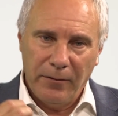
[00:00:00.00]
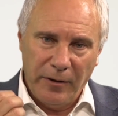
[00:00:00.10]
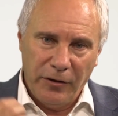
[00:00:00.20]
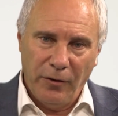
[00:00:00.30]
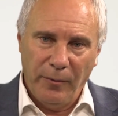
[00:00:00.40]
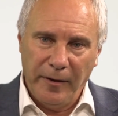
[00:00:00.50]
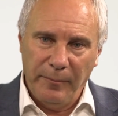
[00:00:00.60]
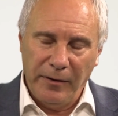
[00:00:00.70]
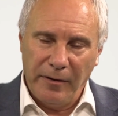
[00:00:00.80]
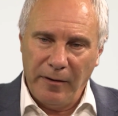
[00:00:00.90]
We thought we
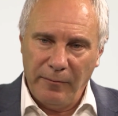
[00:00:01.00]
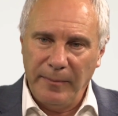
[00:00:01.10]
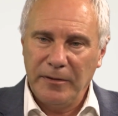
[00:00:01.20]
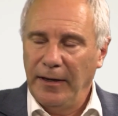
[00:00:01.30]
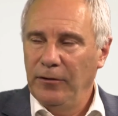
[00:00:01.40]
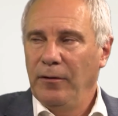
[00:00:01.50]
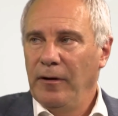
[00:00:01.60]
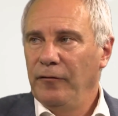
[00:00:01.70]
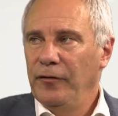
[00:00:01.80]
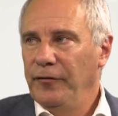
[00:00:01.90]
could build our own website and do our
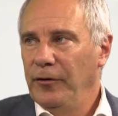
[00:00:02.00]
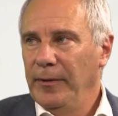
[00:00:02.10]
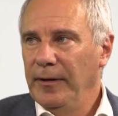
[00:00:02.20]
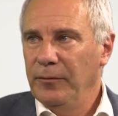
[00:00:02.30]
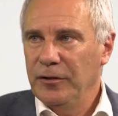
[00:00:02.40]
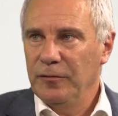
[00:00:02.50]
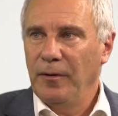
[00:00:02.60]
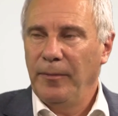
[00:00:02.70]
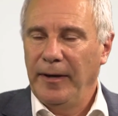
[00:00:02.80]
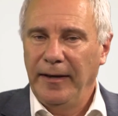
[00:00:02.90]
own fulfillment, which is
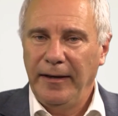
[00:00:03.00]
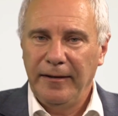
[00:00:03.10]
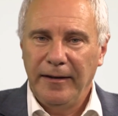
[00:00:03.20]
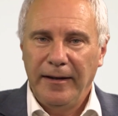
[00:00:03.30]
what we did.